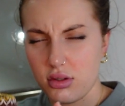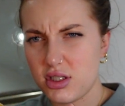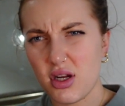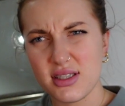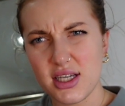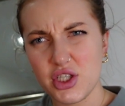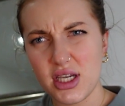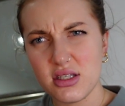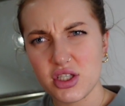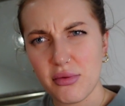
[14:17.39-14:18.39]
Did I say
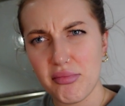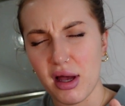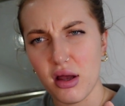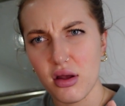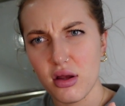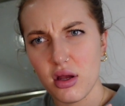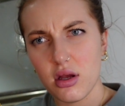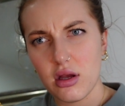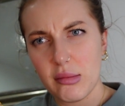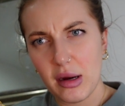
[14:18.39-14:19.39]
jeans, jumper?
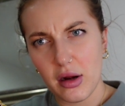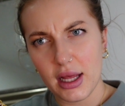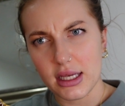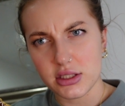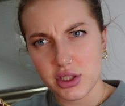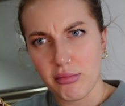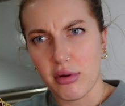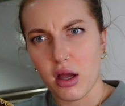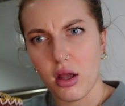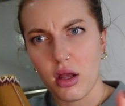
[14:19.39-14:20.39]
Pair of leggings,
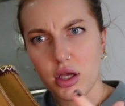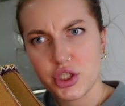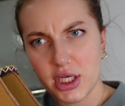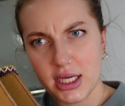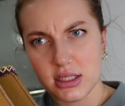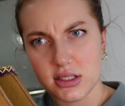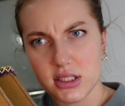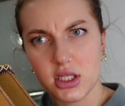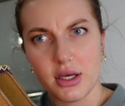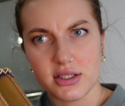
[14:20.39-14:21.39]
jumper,
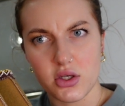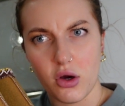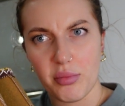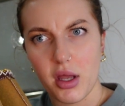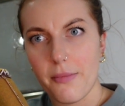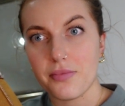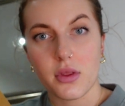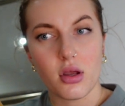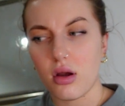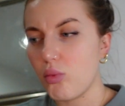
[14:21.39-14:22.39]
jeans, nice top,
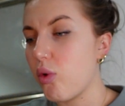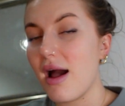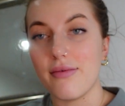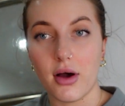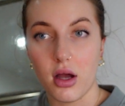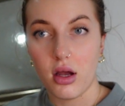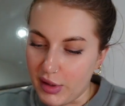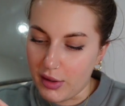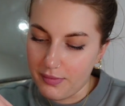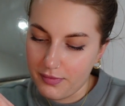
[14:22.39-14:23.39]
whatever.
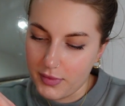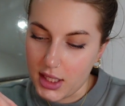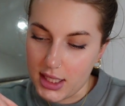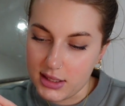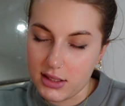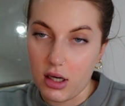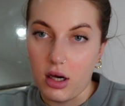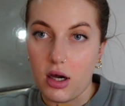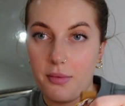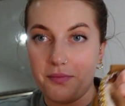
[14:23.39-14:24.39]
But these
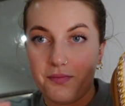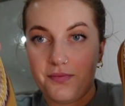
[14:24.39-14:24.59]
are